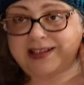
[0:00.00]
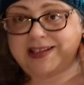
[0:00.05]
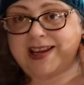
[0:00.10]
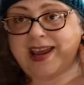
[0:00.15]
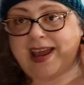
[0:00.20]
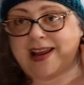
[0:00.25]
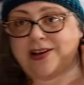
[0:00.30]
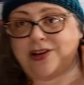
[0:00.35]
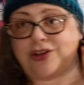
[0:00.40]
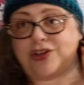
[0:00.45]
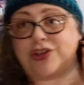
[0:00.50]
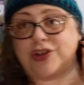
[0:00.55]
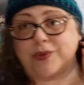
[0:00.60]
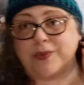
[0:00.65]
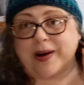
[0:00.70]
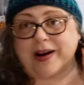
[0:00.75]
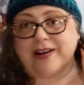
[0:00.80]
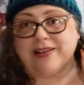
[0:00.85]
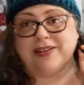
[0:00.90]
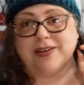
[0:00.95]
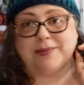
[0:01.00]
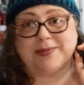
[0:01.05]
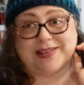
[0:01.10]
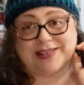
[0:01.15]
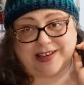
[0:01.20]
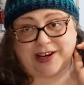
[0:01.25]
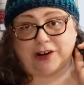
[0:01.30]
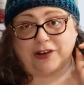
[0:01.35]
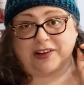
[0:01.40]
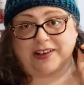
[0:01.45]
tend to wear them
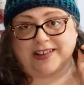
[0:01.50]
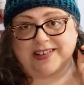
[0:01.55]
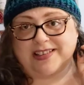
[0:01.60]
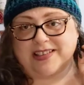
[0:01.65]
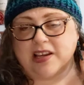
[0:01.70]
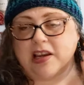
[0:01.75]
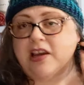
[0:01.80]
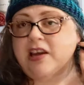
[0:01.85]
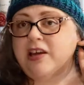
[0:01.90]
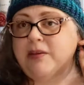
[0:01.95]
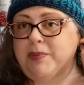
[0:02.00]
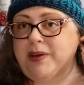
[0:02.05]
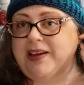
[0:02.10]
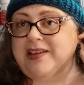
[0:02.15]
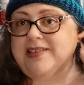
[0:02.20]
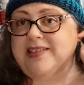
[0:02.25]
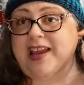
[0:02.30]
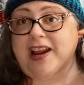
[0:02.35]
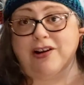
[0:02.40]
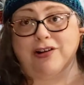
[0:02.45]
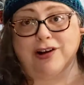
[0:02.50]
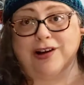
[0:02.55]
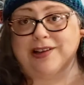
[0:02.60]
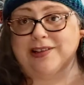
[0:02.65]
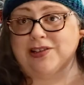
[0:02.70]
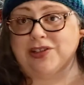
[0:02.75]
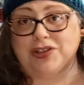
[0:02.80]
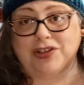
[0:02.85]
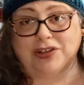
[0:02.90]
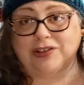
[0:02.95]
as earrings because they are
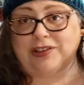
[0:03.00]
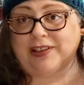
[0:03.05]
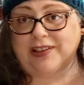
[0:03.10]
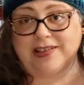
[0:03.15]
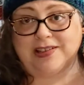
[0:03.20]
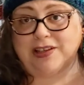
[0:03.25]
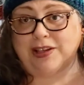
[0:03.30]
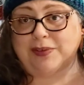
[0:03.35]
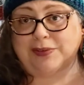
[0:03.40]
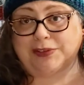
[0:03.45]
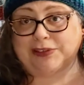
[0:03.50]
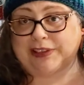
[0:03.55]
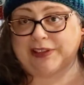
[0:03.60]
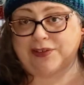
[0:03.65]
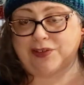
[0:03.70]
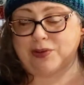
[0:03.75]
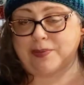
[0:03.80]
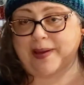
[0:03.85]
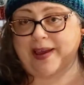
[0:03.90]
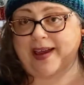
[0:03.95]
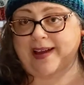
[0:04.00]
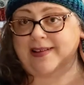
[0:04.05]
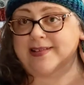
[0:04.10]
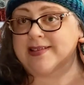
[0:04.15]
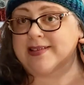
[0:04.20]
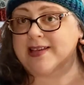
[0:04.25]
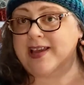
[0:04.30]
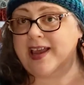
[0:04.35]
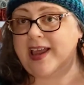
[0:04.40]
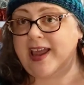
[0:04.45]
on sterling silver lever
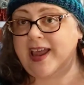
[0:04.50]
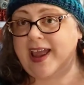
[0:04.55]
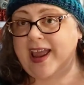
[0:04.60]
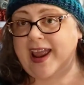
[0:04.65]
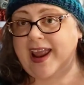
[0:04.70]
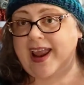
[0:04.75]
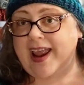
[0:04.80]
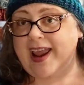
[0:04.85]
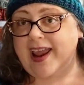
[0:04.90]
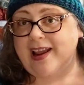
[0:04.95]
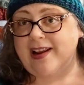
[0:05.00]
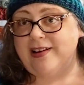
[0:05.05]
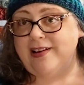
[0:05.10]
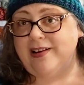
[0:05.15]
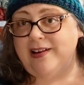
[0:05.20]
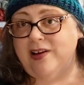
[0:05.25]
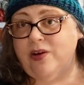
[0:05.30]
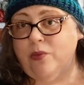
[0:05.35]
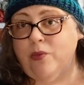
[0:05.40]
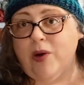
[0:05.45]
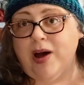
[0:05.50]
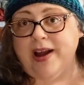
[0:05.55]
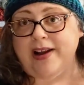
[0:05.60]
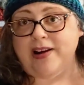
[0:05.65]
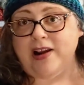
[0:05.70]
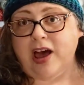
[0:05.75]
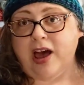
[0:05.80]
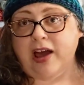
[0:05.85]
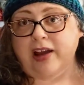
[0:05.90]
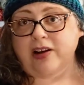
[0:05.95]
backs and why
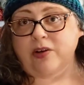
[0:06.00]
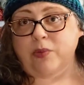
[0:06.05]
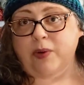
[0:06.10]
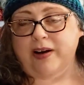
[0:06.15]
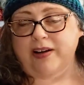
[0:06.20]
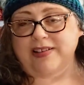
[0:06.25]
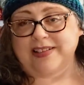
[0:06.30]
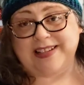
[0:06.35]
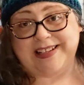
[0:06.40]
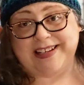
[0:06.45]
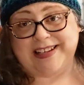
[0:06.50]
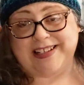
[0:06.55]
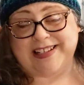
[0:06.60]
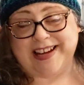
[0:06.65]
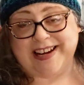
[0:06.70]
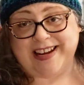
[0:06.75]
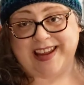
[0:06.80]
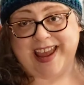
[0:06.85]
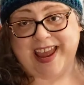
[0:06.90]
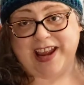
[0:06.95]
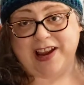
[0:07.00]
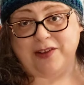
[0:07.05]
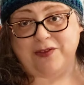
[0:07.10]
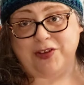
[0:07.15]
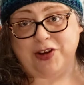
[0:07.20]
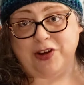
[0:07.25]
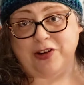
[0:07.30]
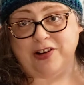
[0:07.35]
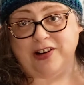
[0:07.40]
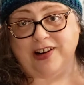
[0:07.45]
not wear a teeny tiny hank of
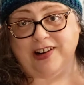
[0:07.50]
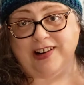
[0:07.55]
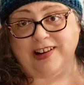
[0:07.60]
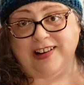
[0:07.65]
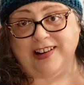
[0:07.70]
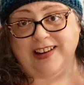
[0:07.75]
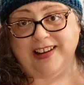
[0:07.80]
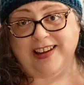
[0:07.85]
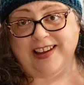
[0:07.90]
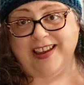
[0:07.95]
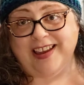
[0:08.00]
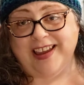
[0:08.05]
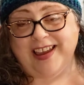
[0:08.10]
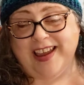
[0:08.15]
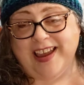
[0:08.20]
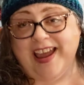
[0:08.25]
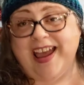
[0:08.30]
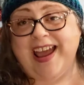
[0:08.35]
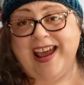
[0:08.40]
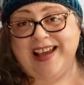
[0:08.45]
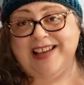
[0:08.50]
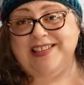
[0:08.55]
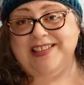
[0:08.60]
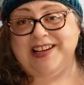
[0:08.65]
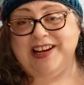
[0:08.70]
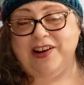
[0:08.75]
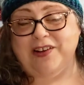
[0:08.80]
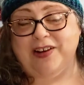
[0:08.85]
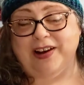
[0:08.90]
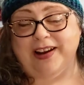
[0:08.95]
yarn as
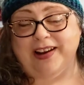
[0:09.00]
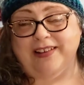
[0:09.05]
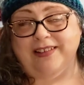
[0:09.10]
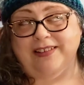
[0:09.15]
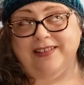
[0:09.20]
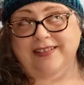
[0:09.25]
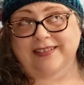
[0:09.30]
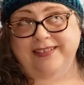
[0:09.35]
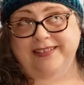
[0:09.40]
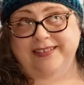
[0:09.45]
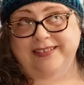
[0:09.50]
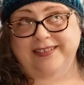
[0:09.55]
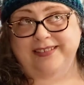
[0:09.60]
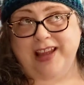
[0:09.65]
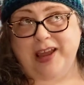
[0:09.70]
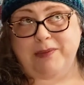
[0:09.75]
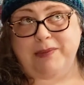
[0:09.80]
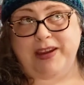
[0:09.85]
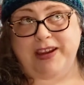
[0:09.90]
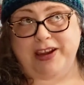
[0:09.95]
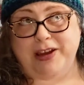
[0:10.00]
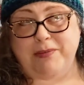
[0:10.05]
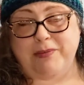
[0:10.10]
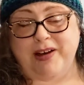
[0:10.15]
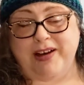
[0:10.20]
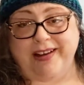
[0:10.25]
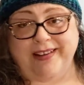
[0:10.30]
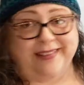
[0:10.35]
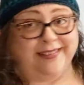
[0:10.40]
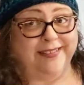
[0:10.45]
an earring? I mean, come
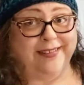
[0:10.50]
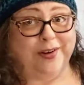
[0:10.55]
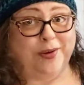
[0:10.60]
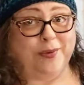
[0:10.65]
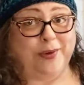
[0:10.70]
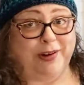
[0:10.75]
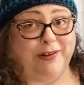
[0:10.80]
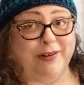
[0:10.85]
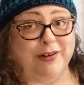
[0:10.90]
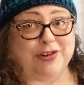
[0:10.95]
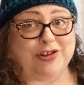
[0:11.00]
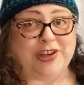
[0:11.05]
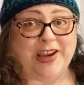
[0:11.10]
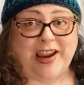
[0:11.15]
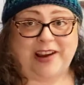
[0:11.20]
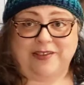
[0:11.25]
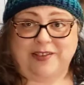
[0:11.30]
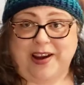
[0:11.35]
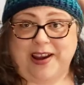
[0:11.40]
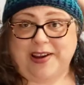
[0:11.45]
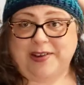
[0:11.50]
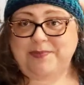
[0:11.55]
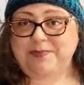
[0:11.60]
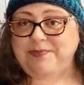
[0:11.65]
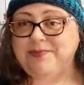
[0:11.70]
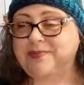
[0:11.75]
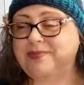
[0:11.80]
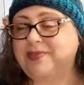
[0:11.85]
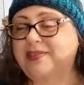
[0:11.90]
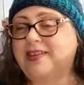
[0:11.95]
on, we crochet, right?
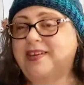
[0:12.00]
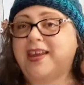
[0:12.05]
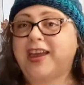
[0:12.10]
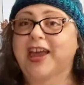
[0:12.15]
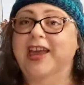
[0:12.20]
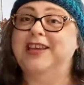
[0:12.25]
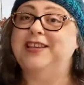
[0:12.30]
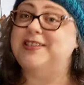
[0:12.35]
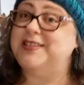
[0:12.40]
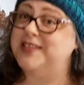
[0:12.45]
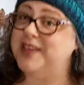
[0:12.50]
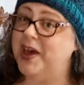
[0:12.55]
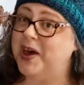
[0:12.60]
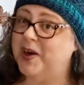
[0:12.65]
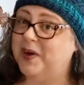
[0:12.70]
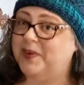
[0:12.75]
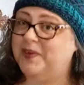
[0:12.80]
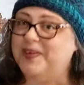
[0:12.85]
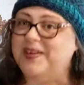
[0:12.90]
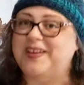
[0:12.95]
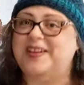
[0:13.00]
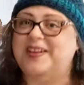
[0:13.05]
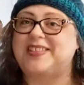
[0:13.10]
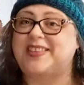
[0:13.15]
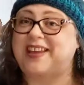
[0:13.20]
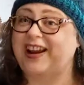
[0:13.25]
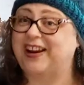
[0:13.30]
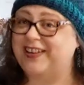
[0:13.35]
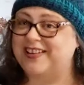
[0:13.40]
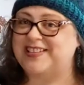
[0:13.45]
So
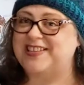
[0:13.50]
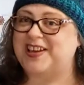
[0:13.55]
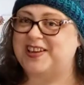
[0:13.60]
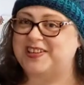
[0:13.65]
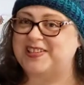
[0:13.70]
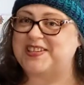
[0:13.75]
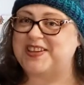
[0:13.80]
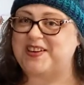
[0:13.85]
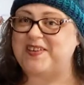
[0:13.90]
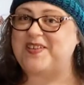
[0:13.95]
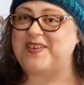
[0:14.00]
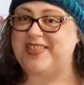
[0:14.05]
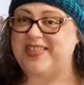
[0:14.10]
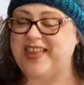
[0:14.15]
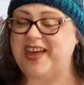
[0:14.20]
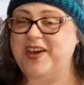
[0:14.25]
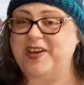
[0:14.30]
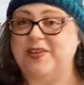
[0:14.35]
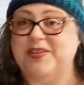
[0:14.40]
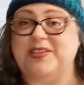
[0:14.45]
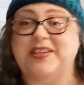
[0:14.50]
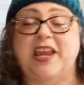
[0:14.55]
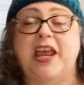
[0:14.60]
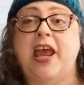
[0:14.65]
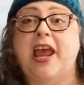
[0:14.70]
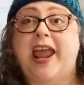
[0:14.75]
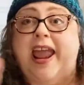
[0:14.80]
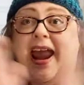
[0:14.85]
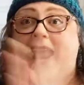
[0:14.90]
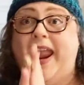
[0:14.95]
there is also those.
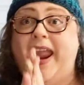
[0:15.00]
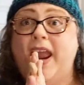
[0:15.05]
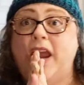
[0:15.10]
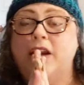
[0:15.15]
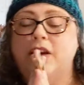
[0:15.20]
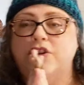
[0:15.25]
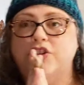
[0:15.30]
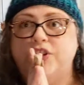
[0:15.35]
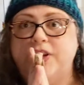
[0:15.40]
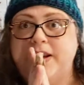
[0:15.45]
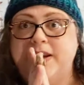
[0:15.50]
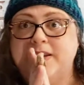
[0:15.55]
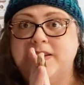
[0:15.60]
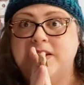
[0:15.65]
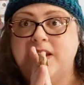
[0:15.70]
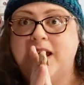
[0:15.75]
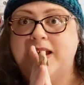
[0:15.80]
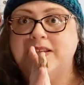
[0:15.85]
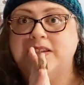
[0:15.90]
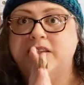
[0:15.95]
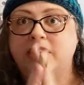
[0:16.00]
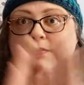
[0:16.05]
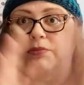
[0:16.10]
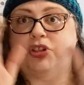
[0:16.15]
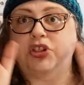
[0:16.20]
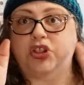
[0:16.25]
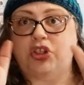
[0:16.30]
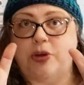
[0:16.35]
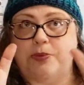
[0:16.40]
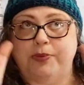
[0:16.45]
And she has got some
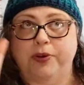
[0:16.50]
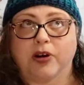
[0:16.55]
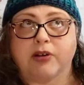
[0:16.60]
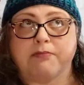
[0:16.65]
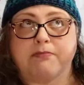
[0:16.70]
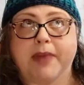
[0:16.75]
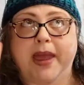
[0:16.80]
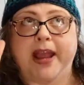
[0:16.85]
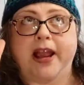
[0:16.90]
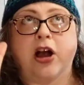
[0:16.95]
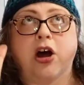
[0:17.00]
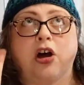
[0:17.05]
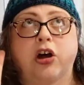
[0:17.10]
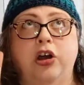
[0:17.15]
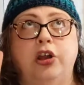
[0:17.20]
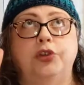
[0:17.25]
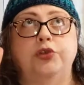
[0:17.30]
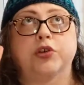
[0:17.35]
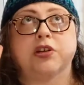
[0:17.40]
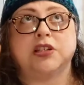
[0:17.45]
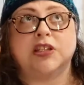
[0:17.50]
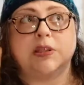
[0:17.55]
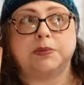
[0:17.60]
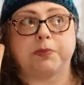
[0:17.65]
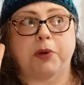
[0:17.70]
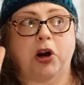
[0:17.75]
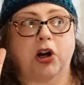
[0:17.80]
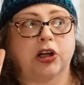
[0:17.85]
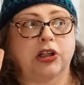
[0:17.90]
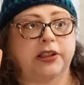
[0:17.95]
super mega ultra
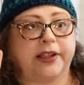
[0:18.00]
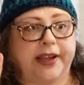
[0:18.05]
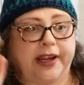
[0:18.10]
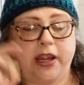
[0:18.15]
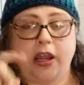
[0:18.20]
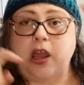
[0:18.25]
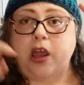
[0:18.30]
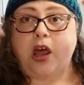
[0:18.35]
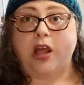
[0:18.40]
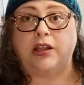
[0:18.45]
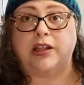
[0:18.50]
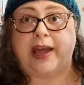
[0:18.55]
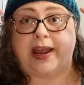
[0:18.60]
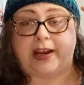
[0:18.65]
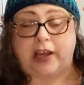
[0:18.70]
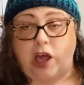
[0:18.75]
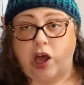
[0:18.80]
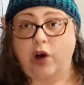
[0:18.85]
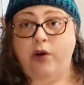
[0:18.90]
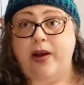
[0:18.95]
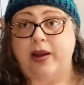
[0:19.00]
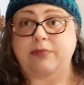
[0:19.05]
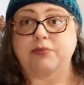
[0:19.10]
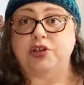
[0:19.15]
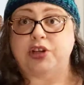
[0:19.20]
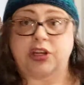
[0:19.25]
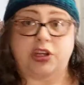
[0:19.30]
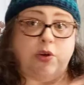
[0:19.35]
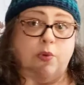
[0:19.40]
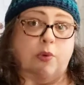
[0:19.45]
sparkly, like
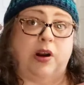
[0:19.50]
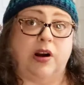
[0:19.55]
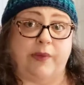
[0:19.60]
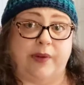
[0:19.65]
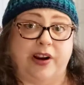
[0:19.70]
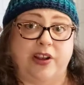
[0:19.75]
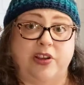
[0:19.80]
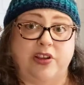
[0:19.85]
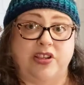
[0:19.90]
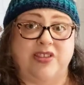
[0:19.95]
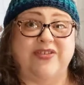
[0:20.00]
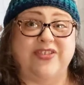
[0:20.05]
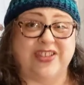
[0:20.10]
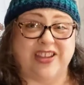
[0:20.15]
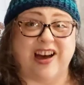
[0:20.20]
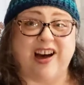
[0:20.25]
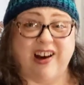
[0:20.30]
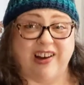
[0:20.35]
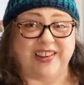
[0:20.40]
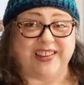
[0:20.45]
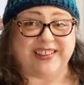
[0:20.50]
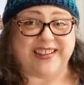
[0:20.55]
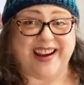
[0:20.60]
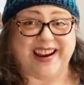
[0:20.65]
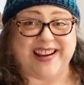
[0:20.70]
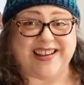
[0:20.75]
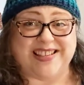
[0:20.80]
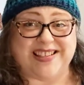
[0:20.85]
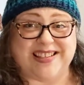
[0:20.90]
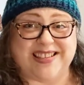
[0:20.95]
OMG, you want to wear those for the
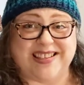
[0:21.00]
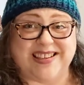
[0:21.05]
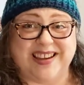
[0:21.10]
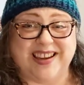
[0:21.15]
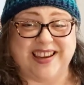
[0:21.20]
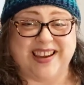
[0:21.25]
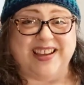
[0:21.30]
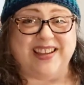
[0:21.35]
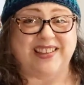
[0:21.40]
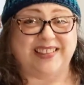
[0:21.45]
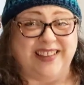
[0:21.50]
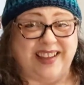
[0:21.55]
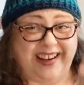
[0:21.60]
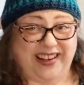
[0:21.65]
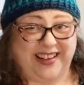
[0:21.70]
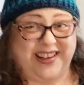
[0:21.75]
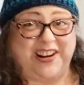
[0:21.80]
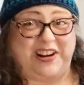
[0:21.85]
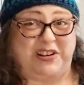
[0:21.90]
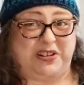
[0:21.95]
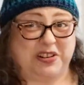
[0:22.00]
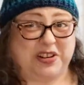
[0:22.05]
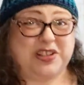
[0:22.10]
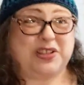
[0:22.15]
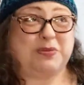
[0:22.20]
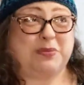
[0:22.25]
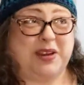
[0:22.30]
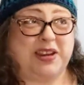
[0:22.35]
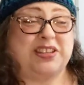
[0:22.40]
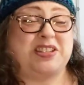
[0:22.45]
holidays? Like, you know,
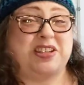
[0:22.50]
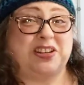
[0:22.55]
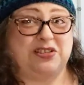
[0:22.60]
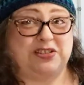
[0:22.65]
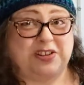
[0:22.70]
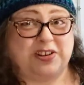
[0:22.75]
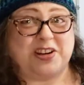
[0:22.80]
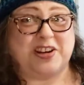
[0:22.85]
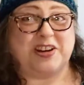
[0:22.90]
Christmas and New